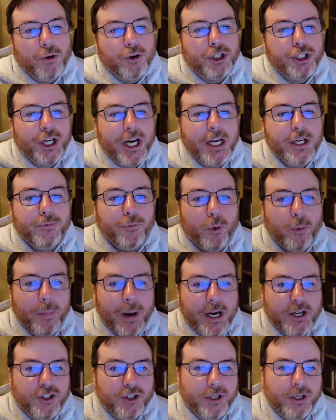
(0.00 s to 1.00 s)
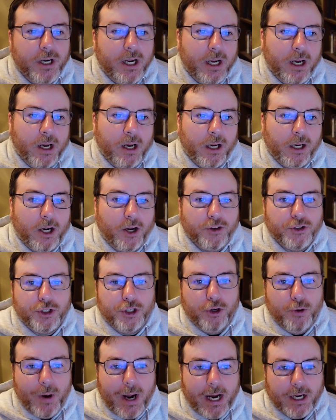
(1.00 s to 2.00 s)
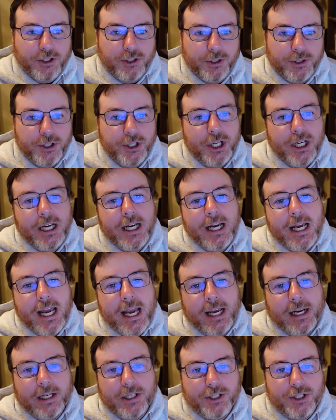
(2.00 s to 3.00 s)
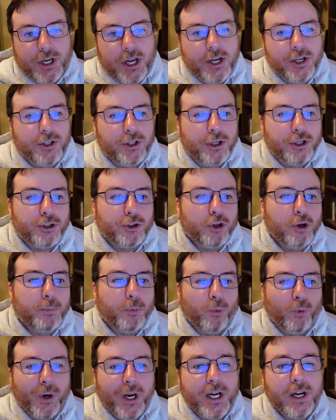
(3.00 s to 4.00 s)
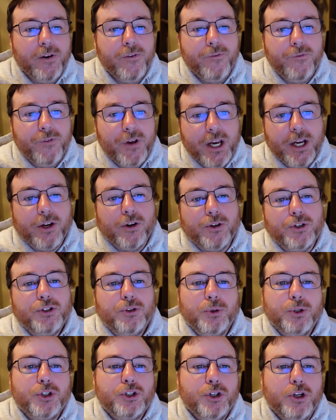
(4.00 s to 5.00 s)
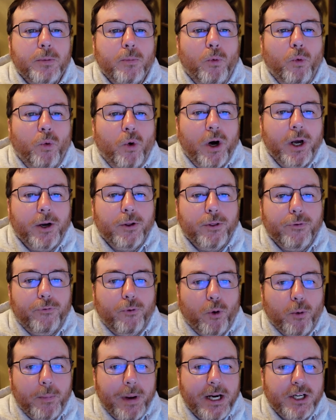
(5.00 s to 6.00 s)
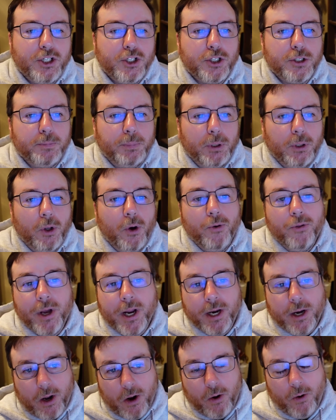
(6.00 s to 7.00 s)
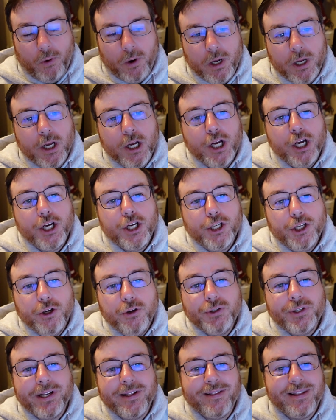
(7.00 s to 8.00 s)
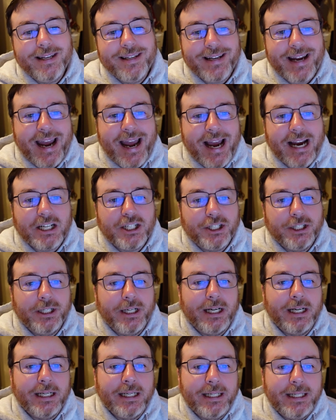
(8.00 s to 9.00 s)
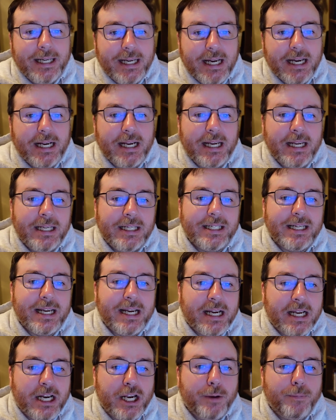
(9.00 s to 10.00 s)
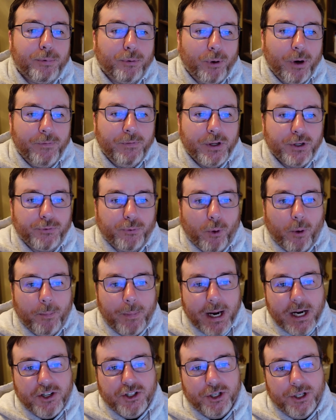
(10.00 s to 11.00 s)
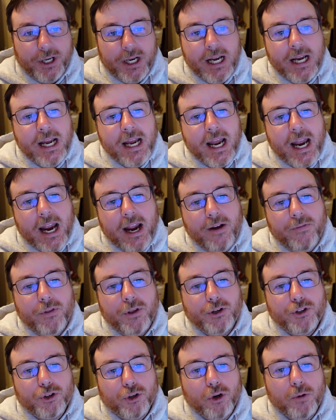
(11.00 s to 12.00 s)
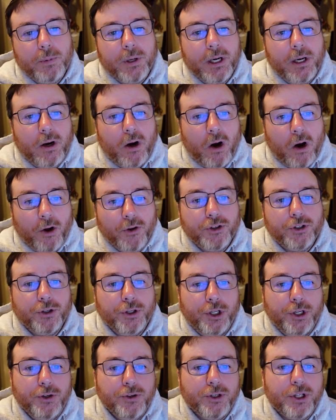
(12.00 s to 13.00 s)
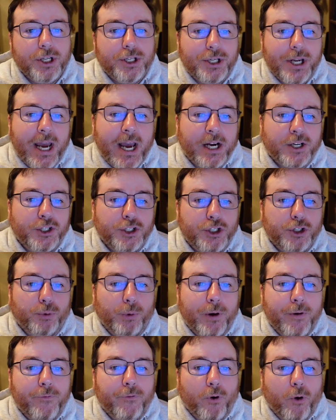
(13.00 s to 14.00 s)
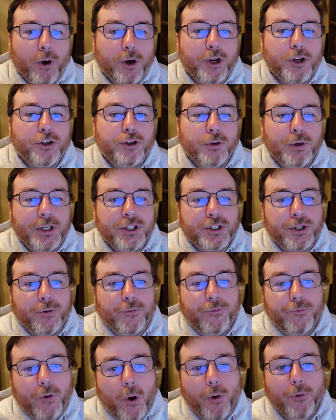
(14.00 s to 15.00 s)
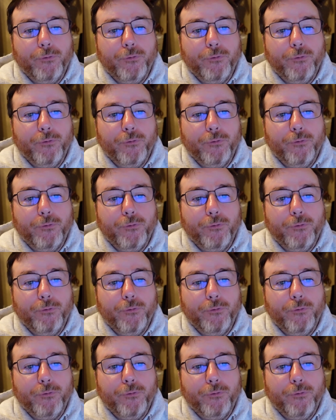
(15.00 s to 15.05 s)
change formation costs 2 actions, and it says the troop reconfigures to assume one of the formations below they know. Using this action again ends any previous formation, and the troop can also use this action to revert to its default